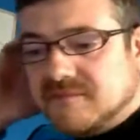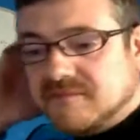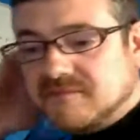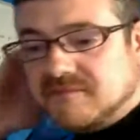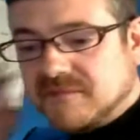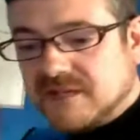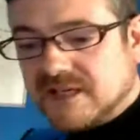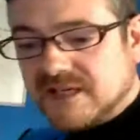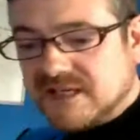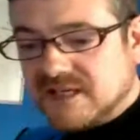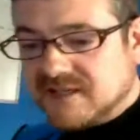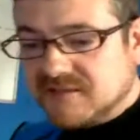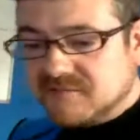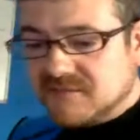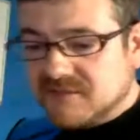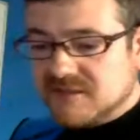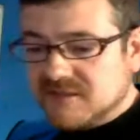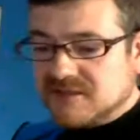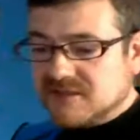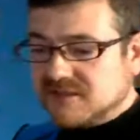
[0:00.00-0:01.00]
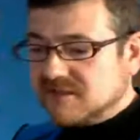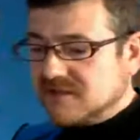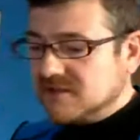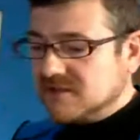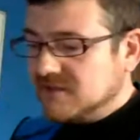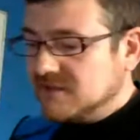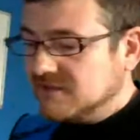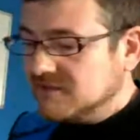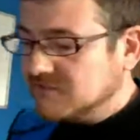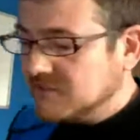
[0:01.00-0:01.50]
my name
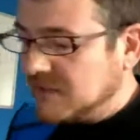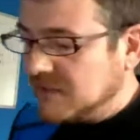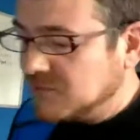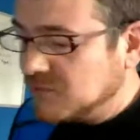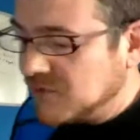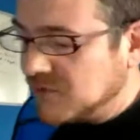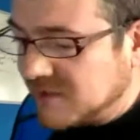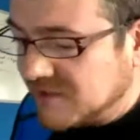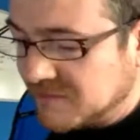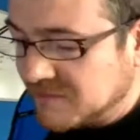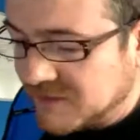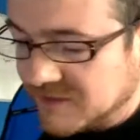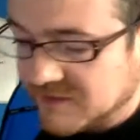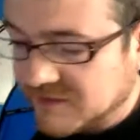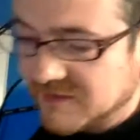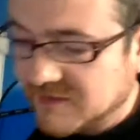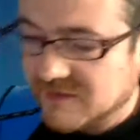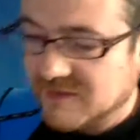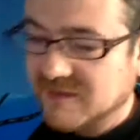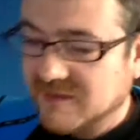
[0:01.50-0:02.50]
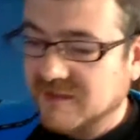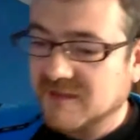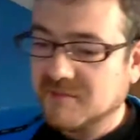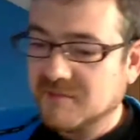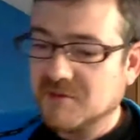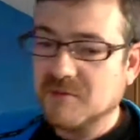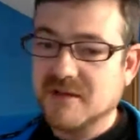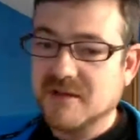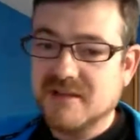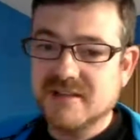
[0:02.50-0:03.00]
is Manuel, but
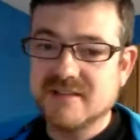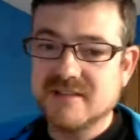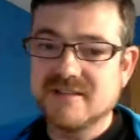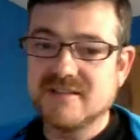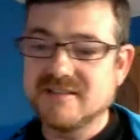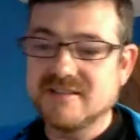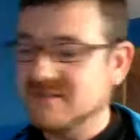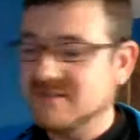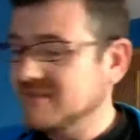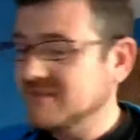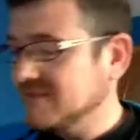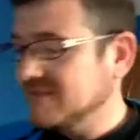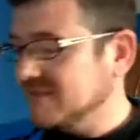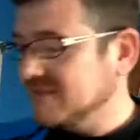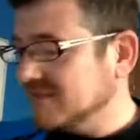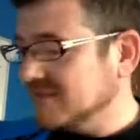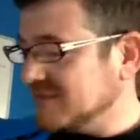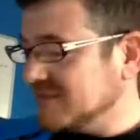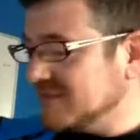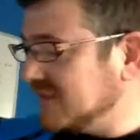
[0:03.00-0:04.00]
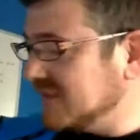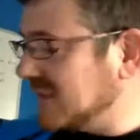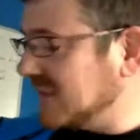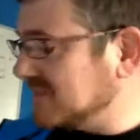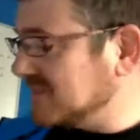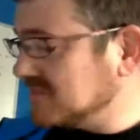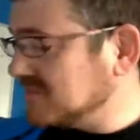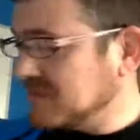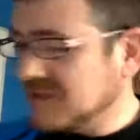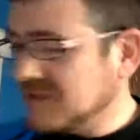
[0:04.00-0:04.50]
everyone named
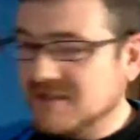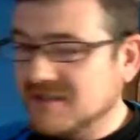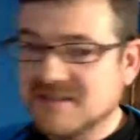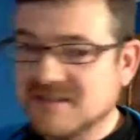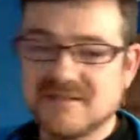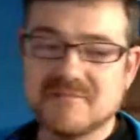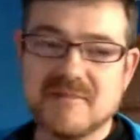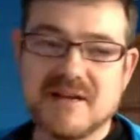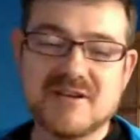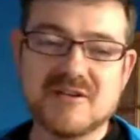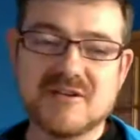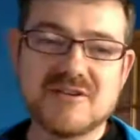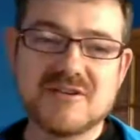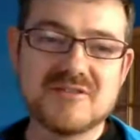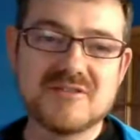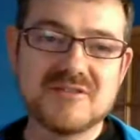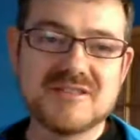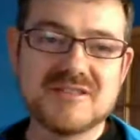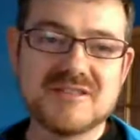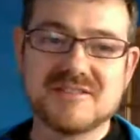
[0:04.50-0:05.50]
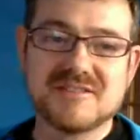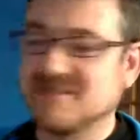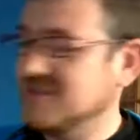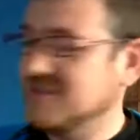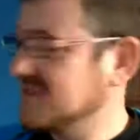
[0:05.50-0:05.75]
me Manolo. Is